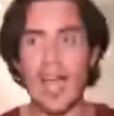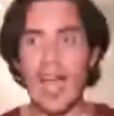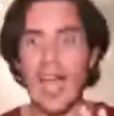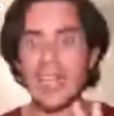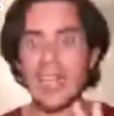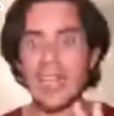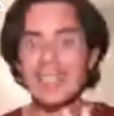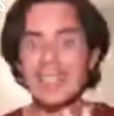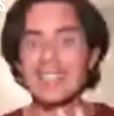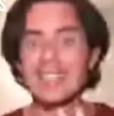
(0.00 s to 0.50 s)

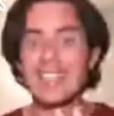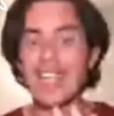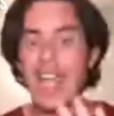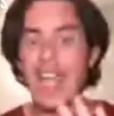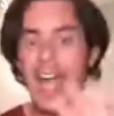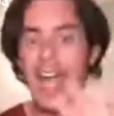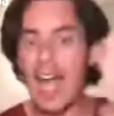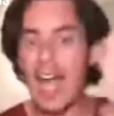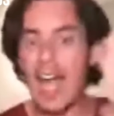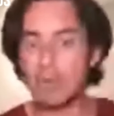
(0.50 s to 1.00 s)
and stay
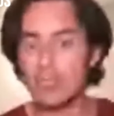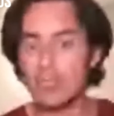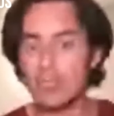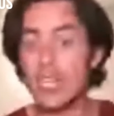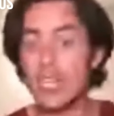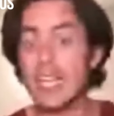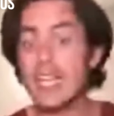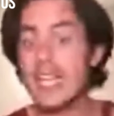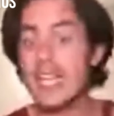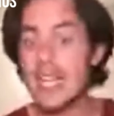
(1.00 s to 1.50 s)
out
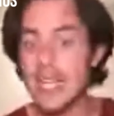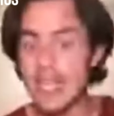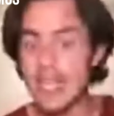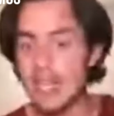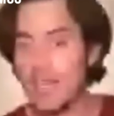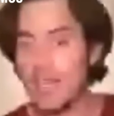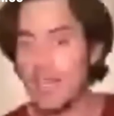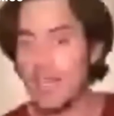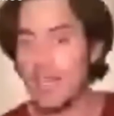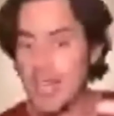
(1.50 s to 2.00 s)

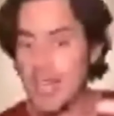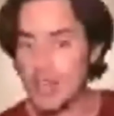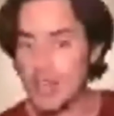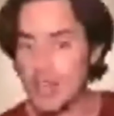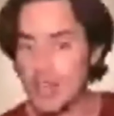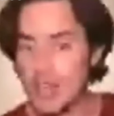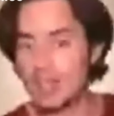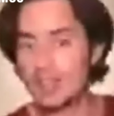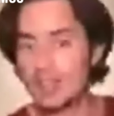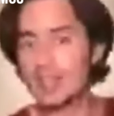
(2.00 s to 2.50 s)
in
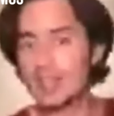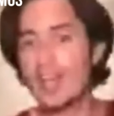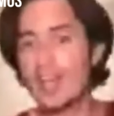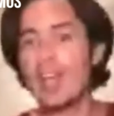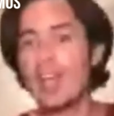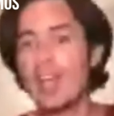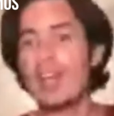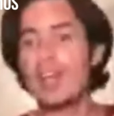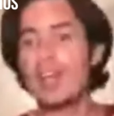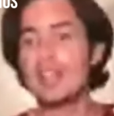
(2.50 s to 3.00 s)
ignorance,
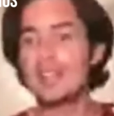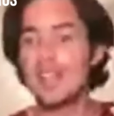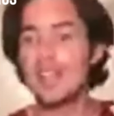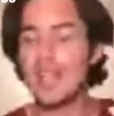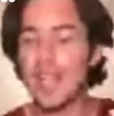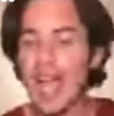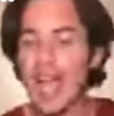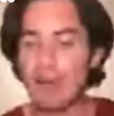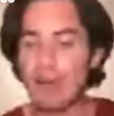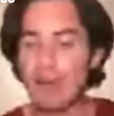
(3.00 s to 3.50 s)

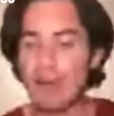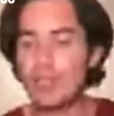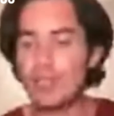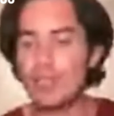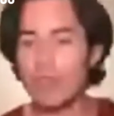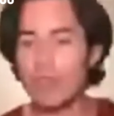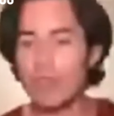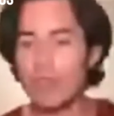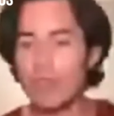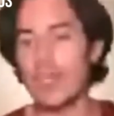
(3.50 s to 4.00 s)
stay out
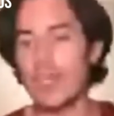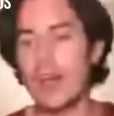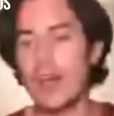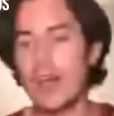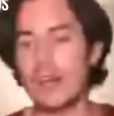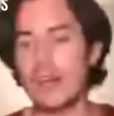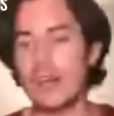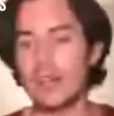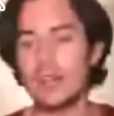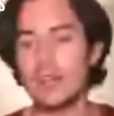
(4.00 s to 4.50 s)
of the
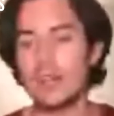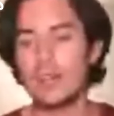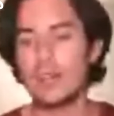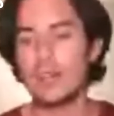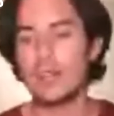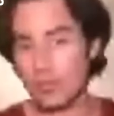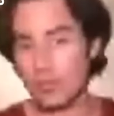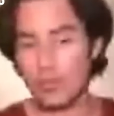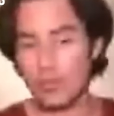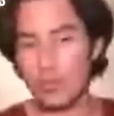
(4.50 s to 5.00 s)
other
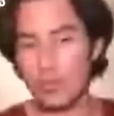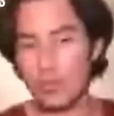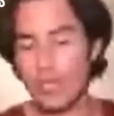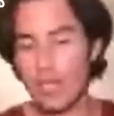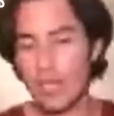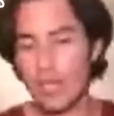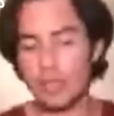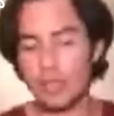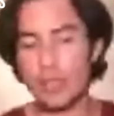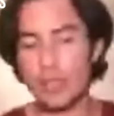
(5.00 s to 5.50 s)

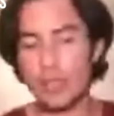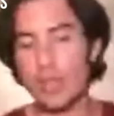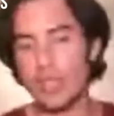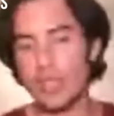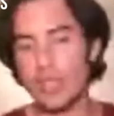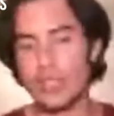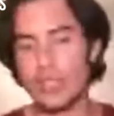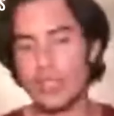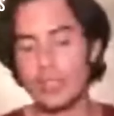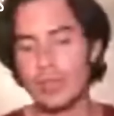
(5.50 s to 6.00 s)

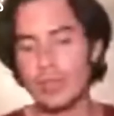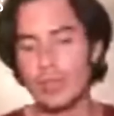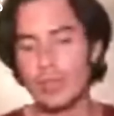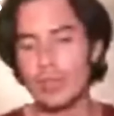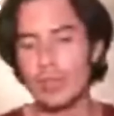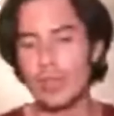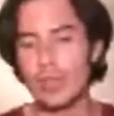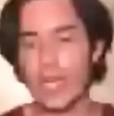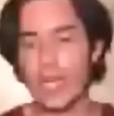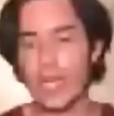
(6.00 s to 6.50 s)
knowledge.
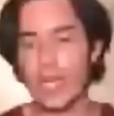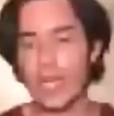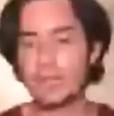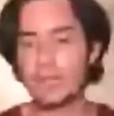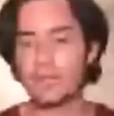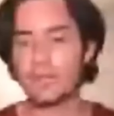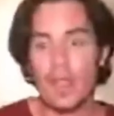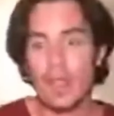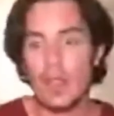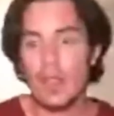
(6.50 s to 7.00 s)
Okay,
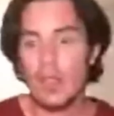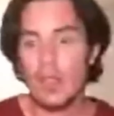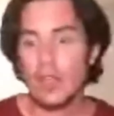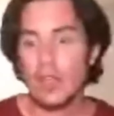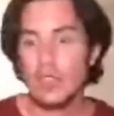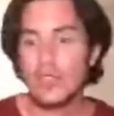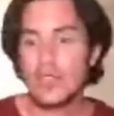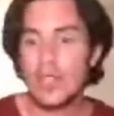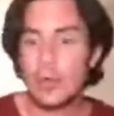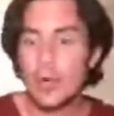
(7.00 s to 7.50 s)

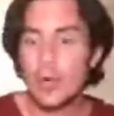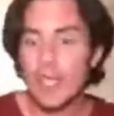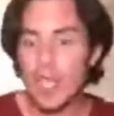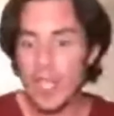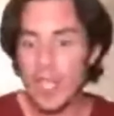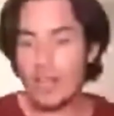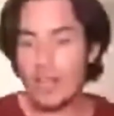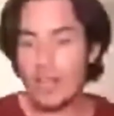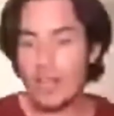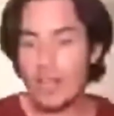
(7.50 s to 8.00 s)
so
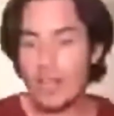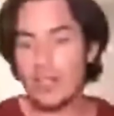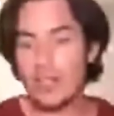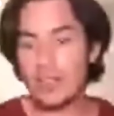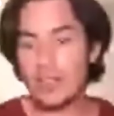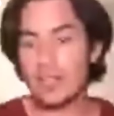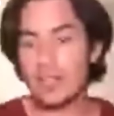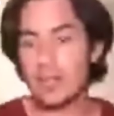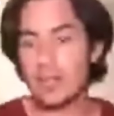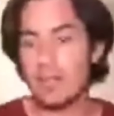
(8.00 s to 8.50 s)

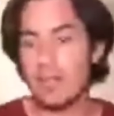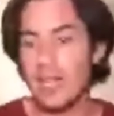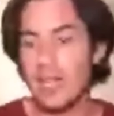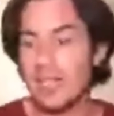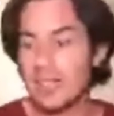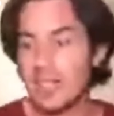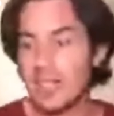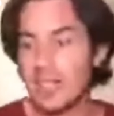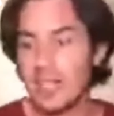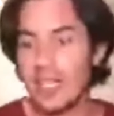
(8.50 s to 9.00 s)
ignorance
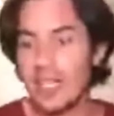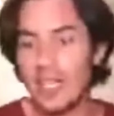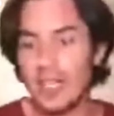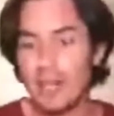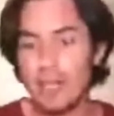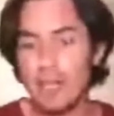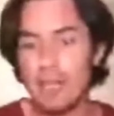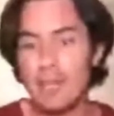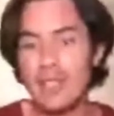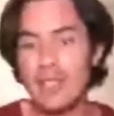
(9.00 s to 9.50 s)

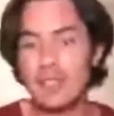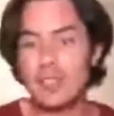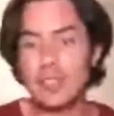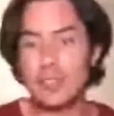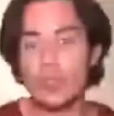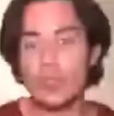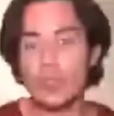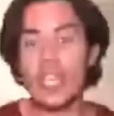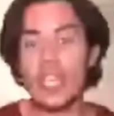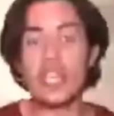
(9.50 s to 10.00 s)
basically means
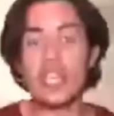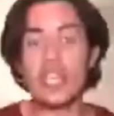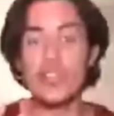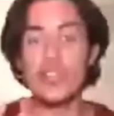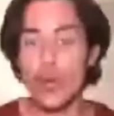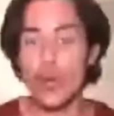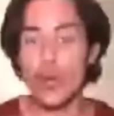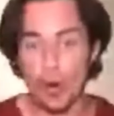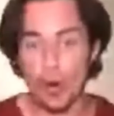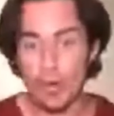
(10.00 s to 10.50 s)
to
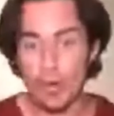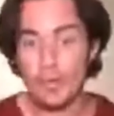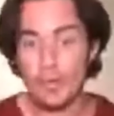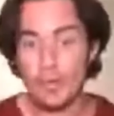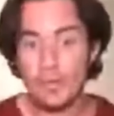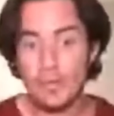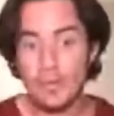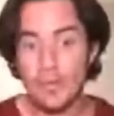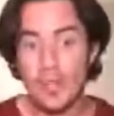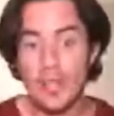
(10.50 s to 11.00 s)

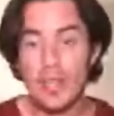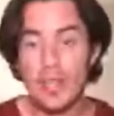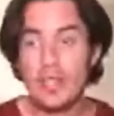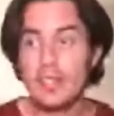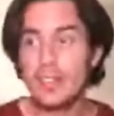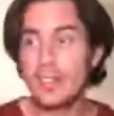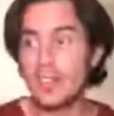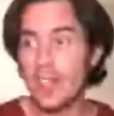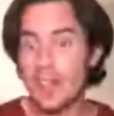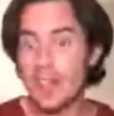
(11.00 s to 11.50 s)
ignore
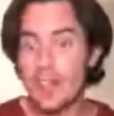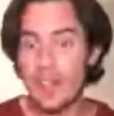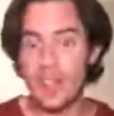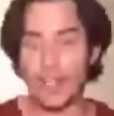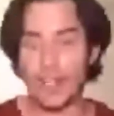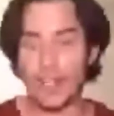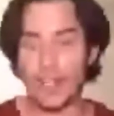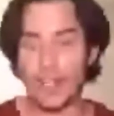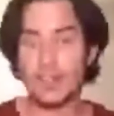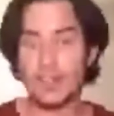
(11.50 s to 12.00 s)

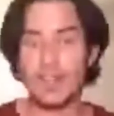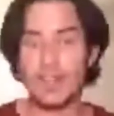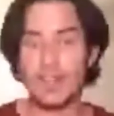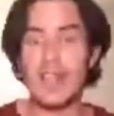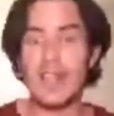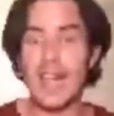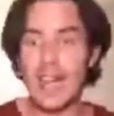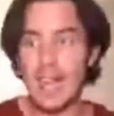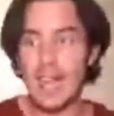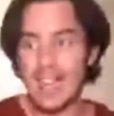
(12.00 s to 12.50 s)
something
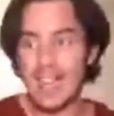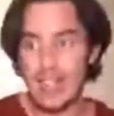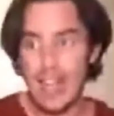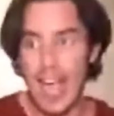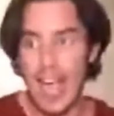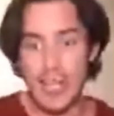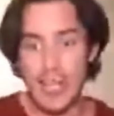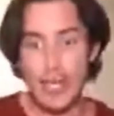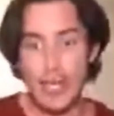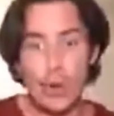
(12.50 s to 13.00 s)
that
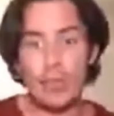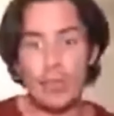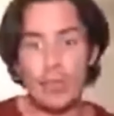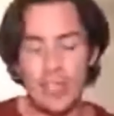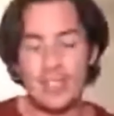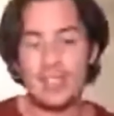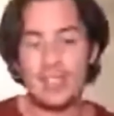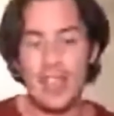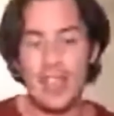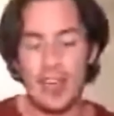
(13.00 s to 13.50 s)
I know
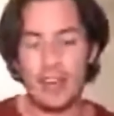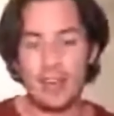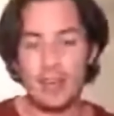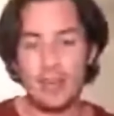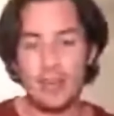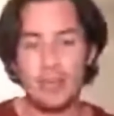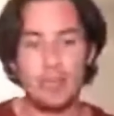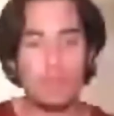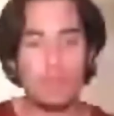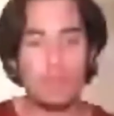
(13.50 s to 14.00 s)
is
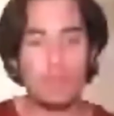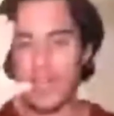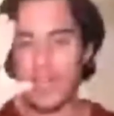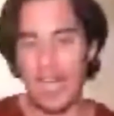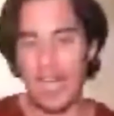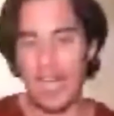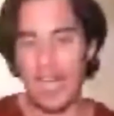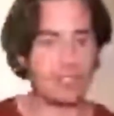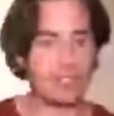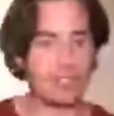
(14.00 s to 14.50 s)
there, but
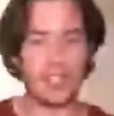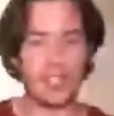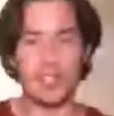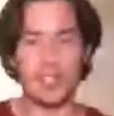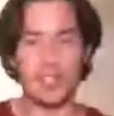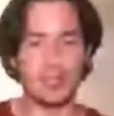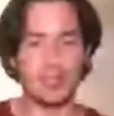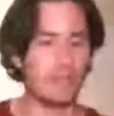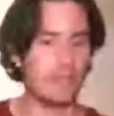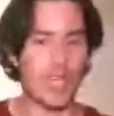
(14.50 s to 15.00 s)
I don't see
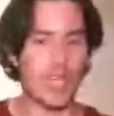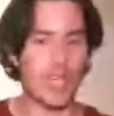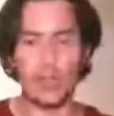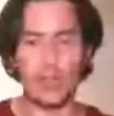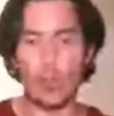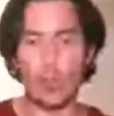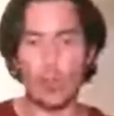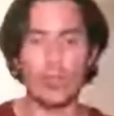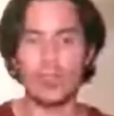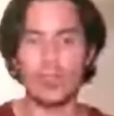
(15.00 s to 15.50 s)
it.
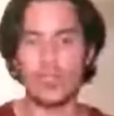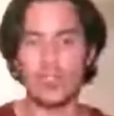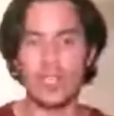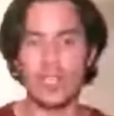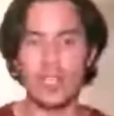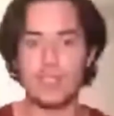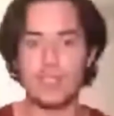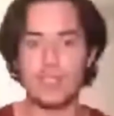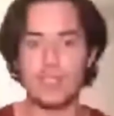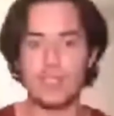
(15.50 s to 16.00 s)
I don't want to
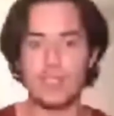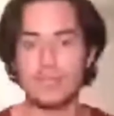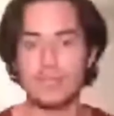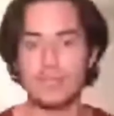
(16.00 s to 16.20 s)
see it.